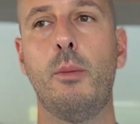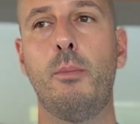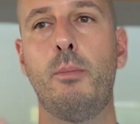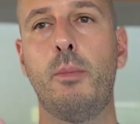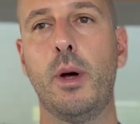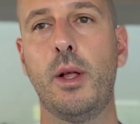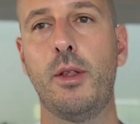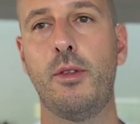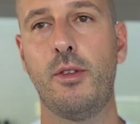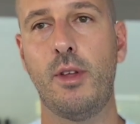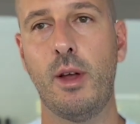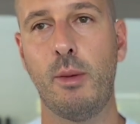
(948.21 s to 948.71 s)

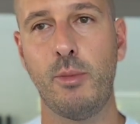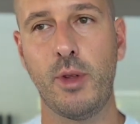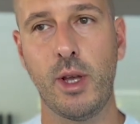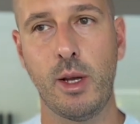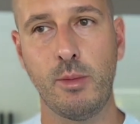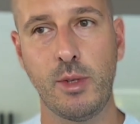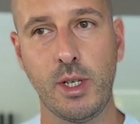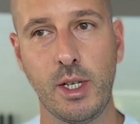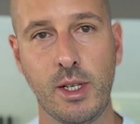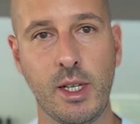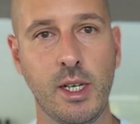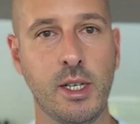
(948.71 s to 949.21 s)
but
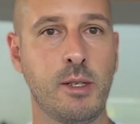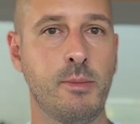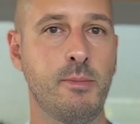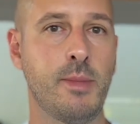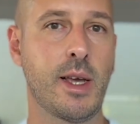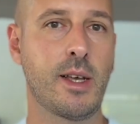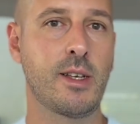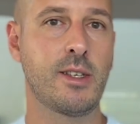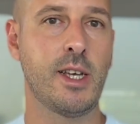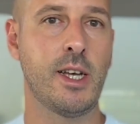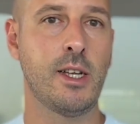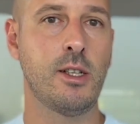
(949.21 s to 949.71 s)
sometimes it doesn't
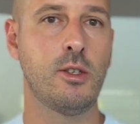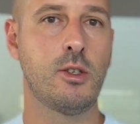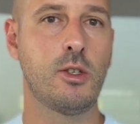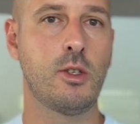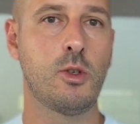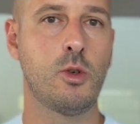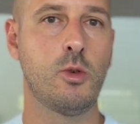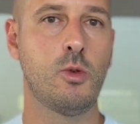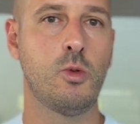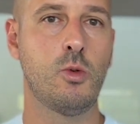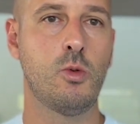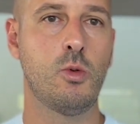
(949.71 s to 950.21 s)
make sense
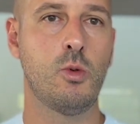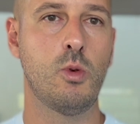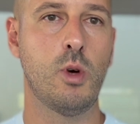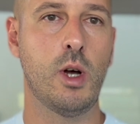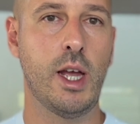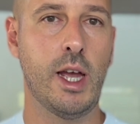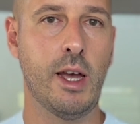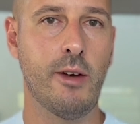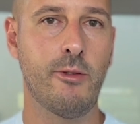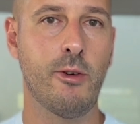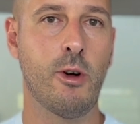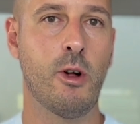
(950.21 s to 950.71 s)
to
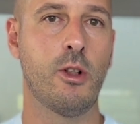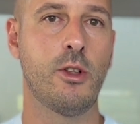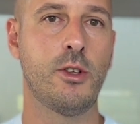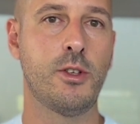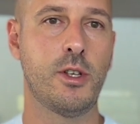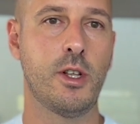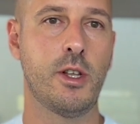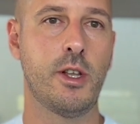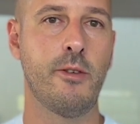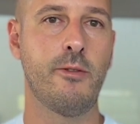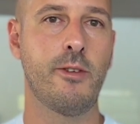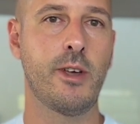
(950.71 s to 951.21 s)
have all the
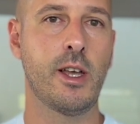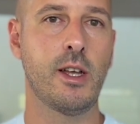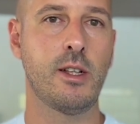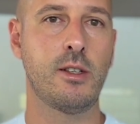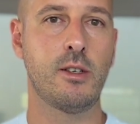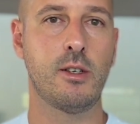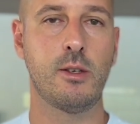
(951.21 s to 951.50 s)
certificates,